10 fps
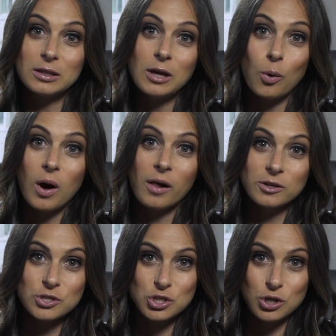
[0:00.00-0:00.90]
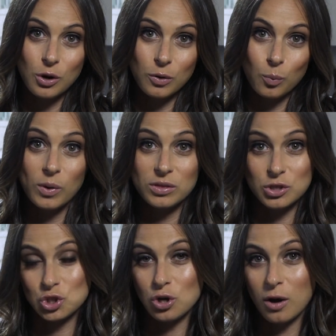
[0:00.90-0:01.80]
at a low color stone with
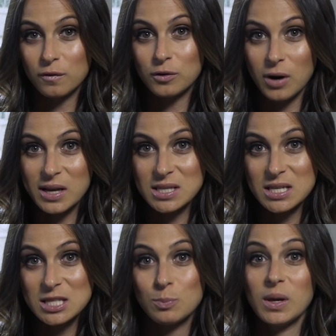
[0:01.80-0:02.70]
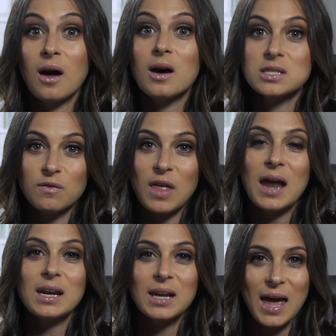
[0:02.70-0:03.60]
the strong fluorescence because of
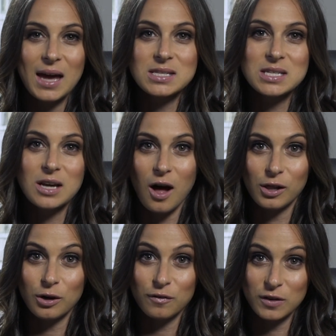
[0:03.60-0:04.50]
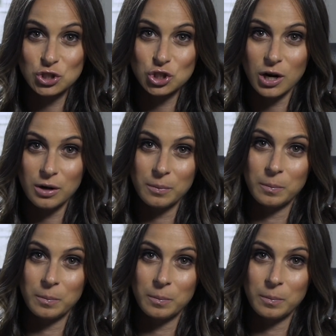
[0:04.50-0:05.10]
that enhanced color feature.